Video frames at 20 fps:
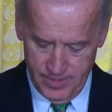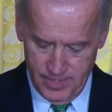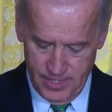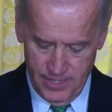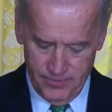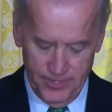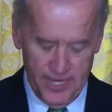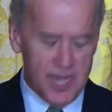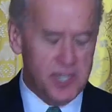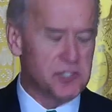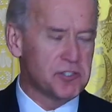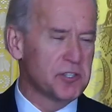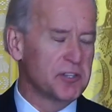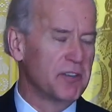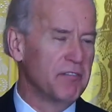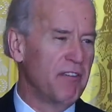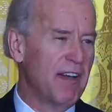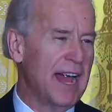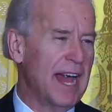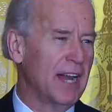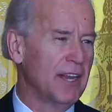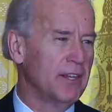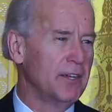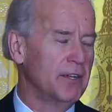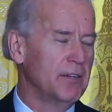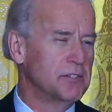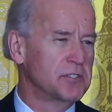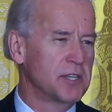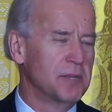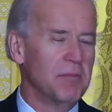And these are the
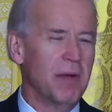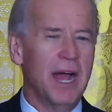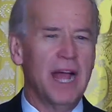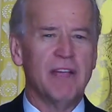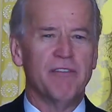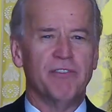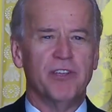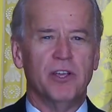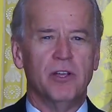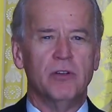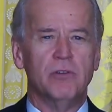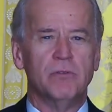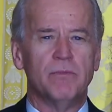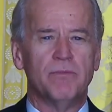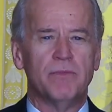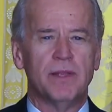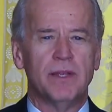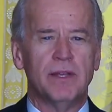values, in my view,